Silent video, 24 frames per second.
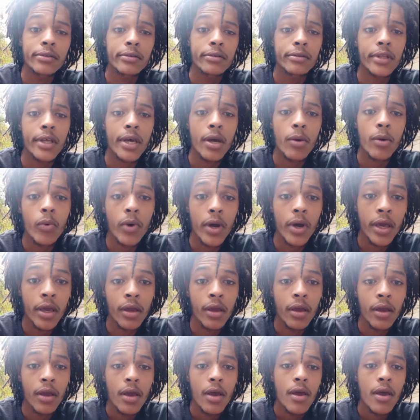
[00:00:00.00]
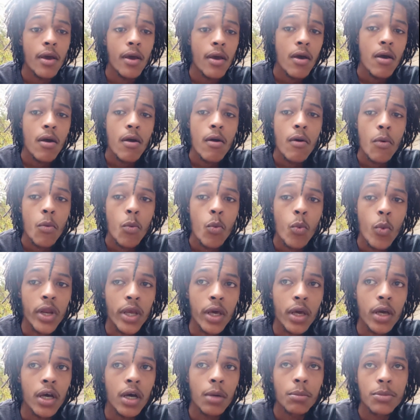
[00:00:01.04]
That way, when it
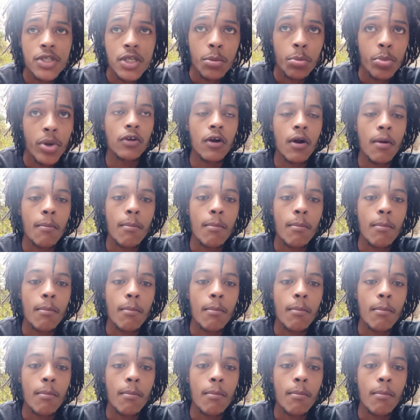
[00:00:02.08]
comes to paint,